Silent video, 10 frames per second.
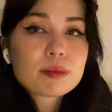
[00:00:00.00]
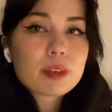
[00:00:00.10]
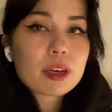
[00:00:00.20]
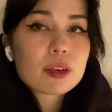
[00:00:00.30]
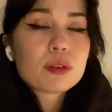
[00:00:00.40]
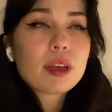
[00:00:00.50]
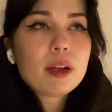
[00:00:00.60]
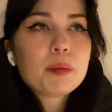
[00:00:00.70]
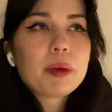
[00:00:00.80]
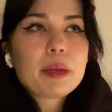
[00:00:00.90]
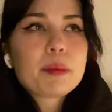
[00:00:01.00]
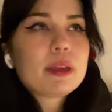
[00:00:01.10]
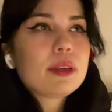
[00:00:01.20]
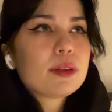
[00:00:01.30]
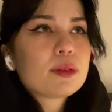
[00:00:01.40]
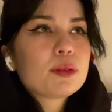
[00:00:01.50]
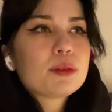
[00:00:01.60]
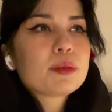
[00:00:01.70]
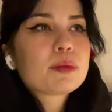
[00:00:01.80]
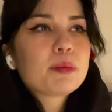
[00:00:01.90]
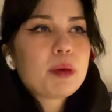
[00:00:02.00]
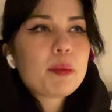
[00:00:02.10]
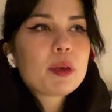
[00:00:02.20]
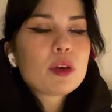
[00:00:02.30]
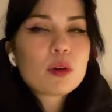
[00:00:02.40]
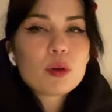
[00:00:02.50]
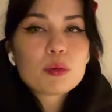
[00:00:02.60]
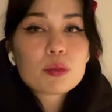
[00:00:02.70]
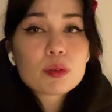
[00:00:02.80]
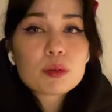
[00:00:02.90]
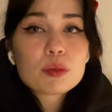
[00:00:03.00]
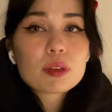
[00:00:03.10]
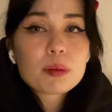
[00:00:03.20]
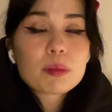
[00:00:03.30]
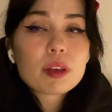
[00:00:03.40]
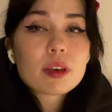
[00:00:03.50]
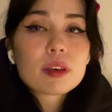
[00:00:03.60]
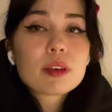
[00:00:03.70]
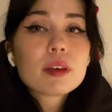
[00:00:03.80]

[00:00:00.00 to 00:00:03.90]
it could help anybody to maybe go through something